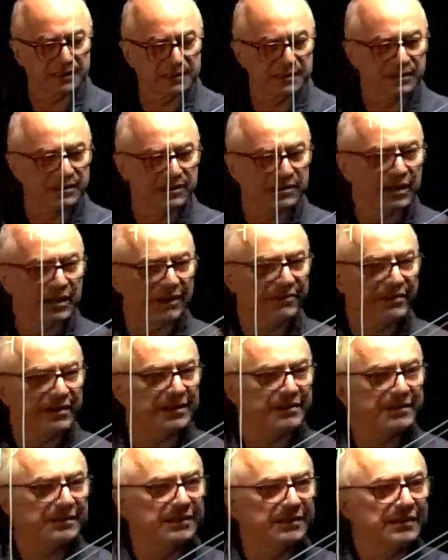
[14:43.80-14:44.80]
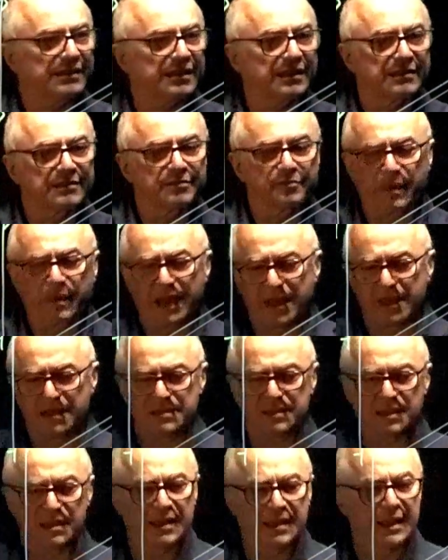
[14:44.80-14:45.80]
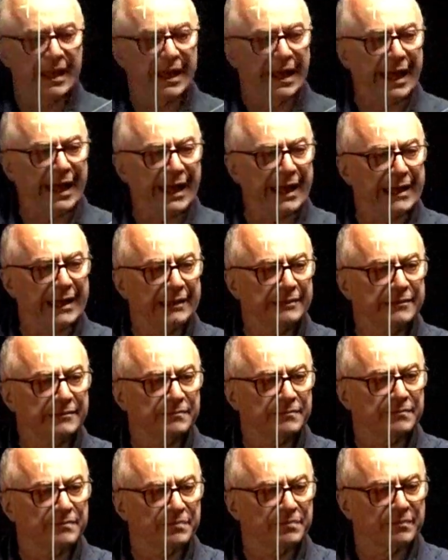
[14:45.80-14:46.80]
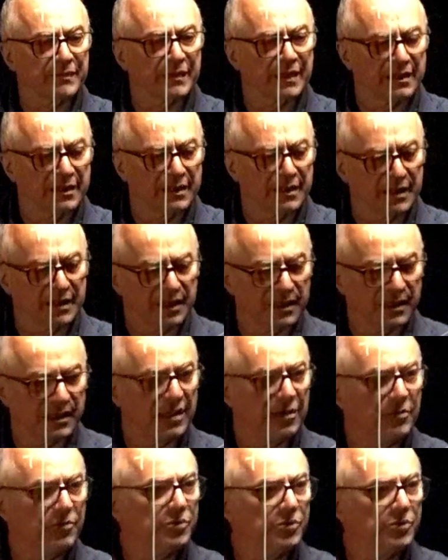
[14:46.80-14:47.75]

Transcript: traverses the space, and it would